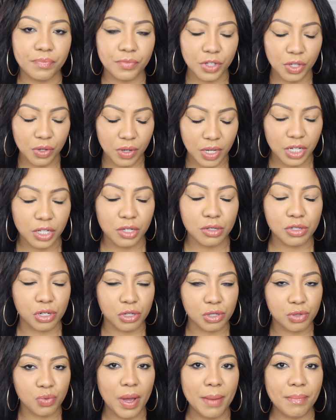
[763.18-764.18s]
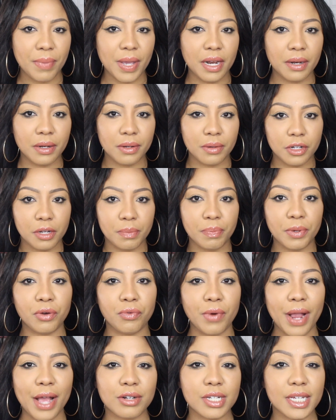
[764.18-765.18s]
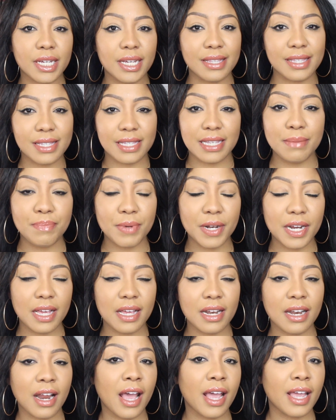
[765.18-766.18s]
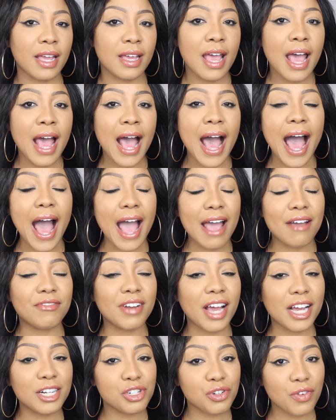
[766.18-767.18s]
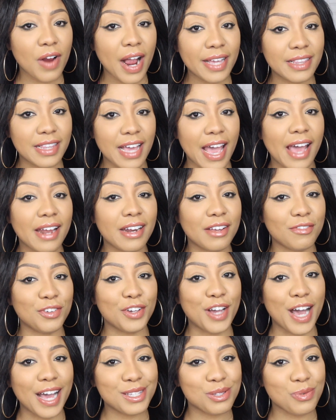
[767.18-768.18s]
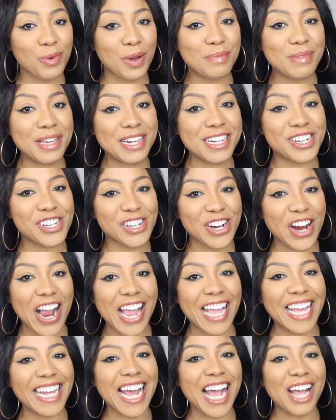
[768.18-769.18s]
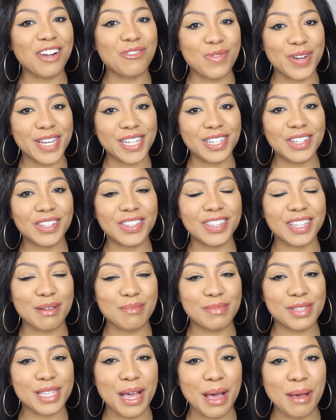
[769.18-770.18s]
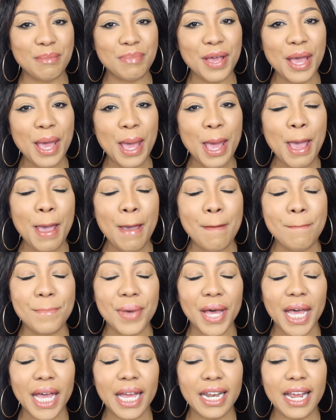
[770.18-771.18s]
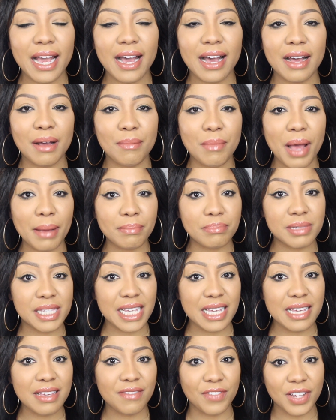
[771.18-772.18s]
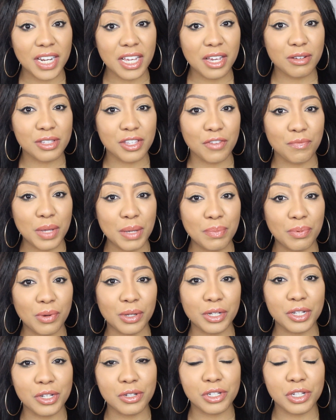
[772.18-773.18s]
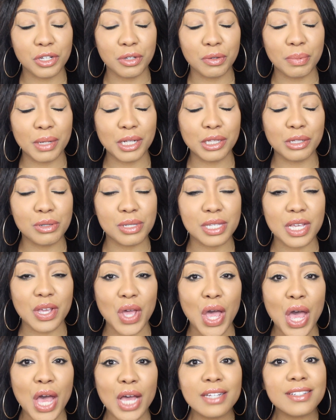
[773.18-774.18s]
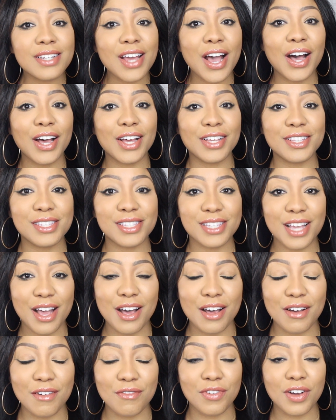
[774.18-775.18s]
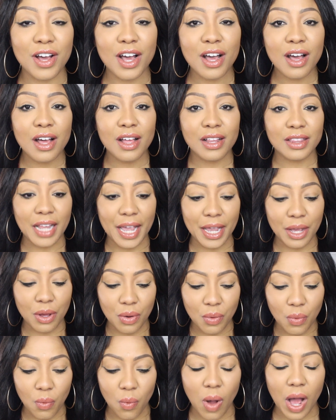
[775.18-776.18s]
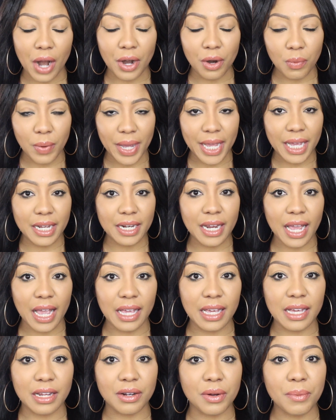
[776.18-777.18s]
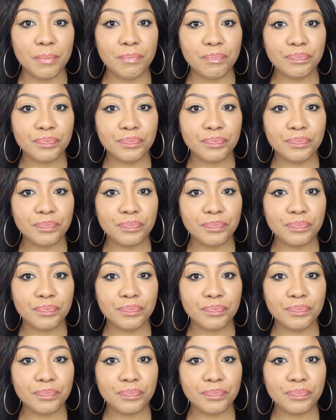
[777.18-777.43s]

you can use your sweatband to put around it and sleep in it at night. I have not tried that. If you guys want me to try it, I will, thumbs up. But I'm seeing videos of people on YouTube losing tons of like water weight and